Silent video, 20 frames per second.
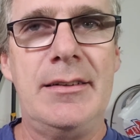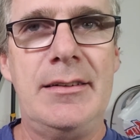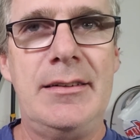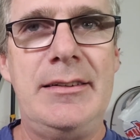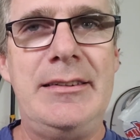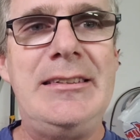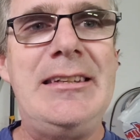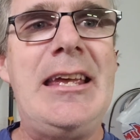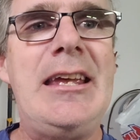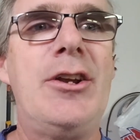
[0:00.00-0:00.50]

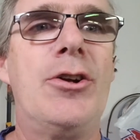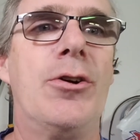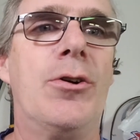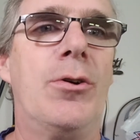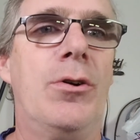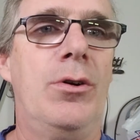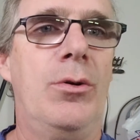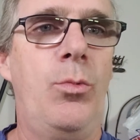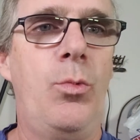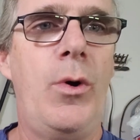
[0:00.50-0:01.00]
neater
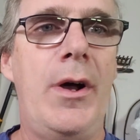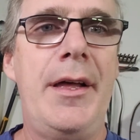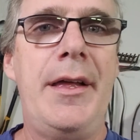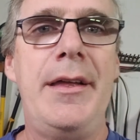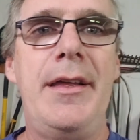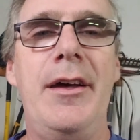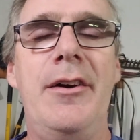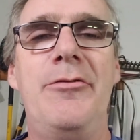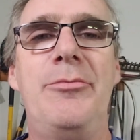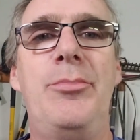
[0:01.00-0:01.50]

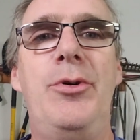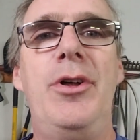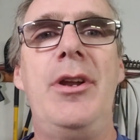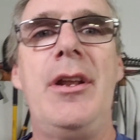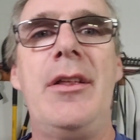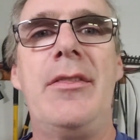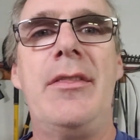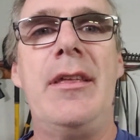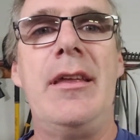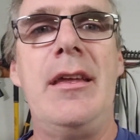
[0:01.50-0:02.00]
way of
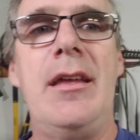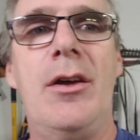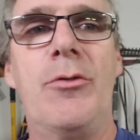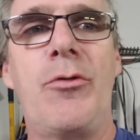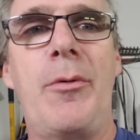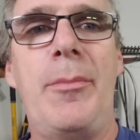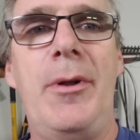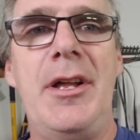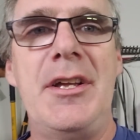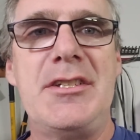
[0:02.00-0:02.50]
putting the
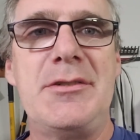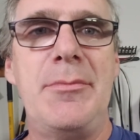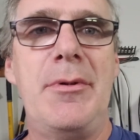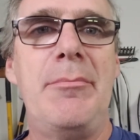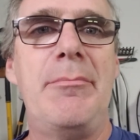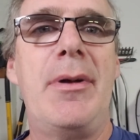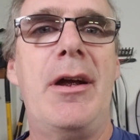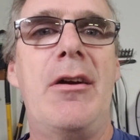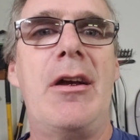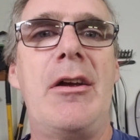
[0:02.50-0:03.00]

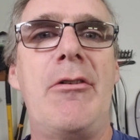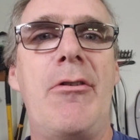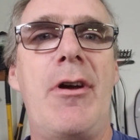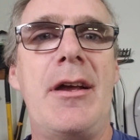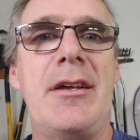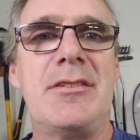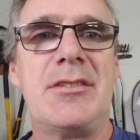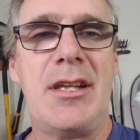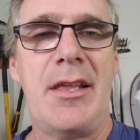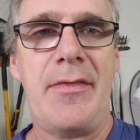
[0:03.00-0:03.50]
replacement bearing
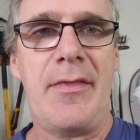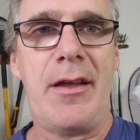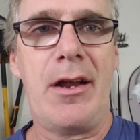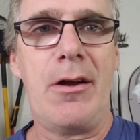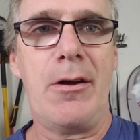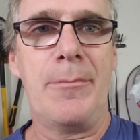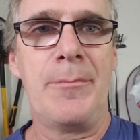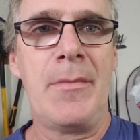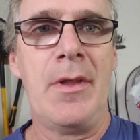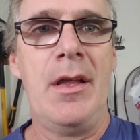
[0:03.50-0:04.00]
race in
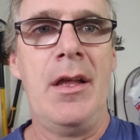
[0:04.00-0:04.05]
there.